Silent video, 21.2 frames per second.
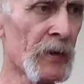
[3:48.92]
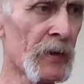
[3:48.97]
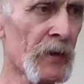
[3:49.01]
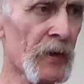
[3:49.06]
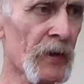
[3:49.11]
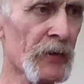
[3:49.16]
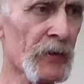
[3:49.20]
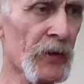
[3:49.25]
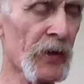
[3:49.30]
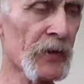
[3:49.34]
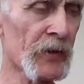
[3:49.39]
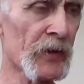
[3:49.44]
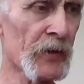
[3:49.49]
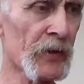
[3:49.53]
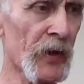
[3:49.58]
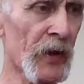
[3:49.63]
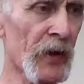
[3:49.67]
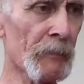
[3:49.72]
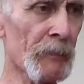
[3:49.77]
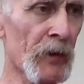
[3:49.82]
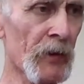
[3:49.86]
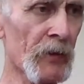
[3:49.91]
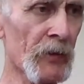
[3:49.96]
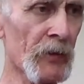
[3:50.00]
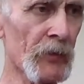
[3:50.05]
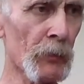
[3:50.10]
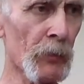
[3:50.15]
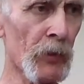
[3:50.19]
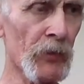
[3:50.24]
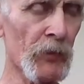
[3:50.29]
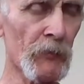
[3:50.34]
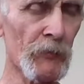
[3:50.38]
And then in that bar and the
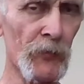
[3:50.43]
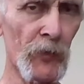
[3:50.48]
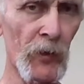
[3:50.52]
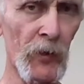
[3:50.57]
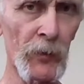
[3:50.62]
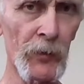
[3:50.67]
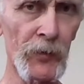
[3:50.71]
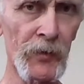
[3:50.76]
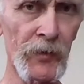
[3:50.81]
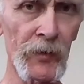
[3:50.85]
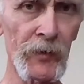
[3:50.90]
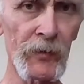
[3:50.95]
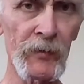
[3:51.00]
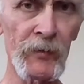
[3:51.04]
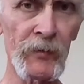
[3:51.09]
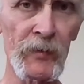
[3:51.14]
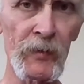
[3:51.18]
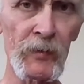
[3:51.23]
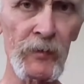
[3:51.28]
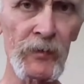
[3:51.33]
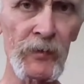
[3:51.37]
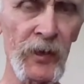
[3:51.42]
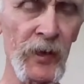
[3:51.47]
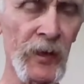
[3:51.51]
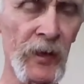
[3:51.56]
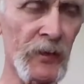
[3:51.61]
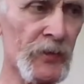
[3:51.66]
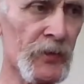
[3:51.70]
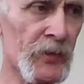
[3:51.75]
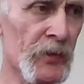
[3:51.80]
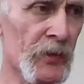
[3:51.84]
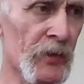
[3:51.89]
one that follows it, you've got to
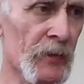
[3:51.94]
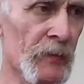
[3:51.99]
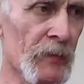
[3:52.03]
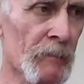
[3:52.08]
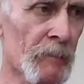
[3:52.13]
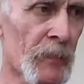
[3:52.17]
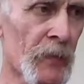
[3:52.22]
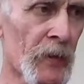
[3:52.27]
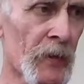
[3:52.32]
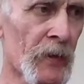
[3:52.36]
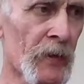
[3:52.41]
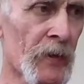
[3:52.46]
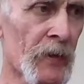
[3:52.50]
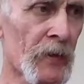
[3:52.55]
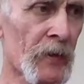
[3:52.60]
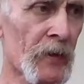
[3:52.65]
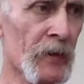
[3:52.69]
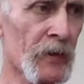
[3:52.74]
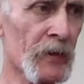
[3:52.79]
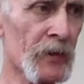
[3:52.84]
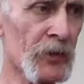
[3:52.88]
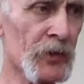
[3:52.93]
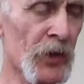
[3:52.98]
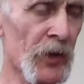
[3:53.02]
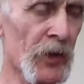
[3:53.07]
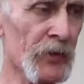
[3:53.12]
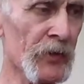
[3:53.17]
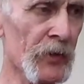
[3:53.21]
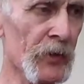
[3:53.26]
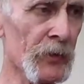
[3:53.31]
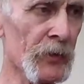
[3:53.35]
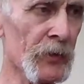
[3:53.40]
get a
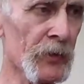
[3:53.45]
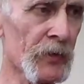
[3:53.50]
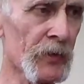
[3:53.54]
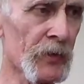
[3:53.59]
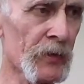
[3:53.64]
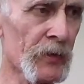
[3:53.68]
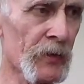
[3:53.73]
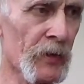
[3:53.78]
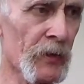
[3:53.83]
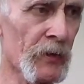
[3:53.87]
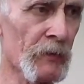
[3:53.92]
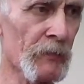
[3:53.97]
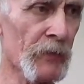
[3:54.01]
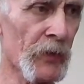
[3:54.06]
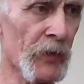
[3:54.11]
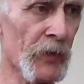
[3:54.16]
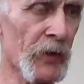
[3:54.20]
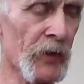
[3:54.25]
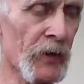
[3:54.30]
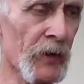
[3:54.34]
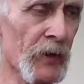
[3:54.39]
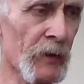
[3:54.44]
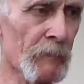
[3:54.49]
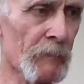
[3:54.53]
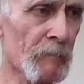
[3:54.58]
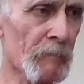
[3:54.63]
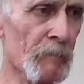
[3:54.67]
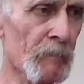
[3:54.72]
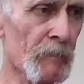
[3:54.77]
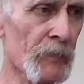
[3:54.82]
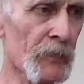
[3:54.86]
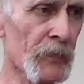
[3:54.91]
crescendo over the
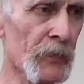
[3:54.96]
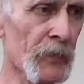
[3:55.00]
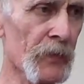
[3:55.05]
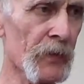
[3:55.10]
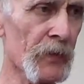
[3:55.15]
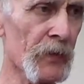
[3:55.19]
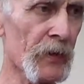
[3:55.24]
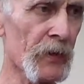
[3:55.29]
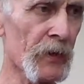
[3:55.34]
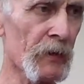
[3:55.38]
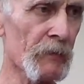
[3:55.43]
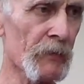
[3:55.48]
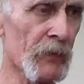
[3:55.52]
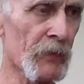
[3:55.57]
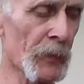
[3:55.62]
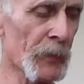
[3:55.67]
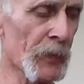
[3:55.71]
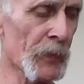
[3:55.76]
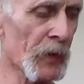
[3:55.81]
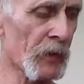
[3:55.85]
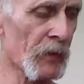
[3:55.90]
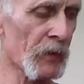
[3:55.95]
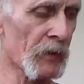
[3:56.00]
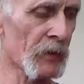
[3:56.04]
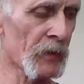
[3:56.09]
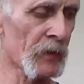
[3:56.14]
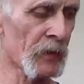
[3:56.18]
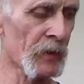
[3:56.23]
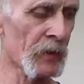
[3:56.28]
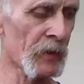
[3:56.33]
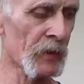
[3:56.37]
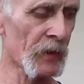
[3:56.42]
bar,
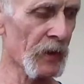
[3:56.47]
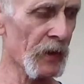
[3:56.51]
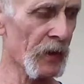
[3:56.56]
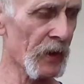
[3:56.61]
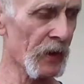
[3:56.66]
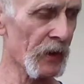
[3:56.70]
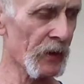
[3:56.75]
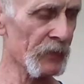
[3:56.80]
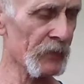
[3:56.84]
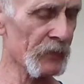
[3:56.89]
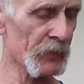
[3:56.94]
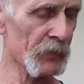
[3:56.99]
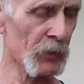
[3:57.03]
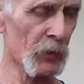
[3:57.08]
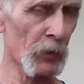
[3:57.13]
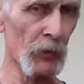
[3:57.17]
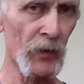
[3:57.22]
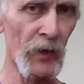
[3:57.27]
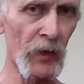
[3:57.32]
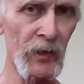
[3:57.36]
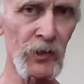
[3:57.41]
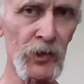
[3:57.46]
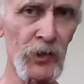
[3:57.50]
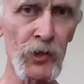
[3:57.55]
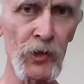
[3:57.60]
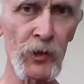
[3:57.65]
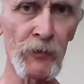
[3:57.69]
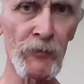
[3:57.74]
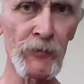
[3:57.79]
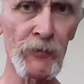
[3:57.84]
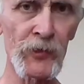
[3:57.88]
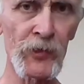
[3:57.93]
and you've got that
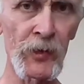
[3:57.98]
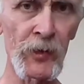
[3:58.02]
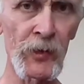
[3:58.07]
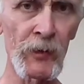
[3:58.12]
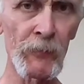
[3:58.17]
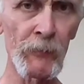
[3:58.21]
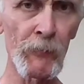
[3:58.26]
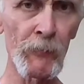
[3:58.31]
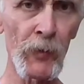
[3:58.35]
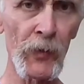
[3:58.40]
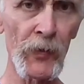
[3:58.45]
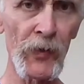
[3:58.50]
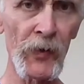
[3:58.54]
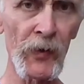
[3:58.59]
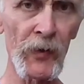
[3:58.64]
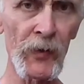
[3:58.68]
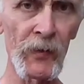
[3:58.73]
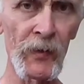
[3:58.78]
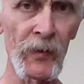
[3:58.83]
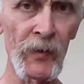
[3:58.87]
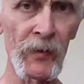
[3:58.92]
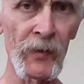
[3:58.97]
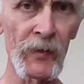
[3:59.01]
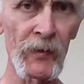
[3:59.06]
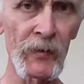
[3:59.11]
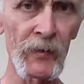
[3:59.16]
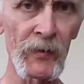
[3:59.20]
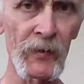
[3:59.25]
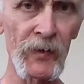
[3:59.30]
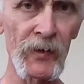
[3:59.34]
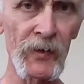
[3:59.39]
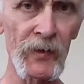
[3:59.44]
shift with the
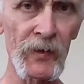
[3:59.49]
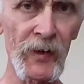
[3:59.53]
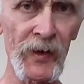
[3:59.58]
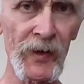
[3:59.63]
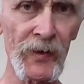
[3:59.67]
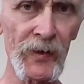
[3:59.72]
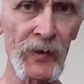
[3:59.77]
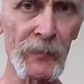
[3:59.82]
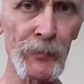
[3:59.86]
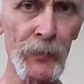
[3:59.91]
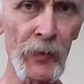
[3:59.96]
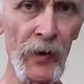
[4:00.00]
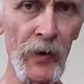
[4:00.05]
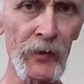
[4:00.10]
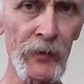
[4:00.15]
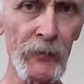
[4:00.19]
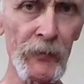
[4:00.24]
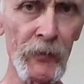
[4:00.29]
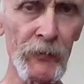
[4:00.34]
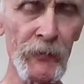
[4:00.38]
slight spread of the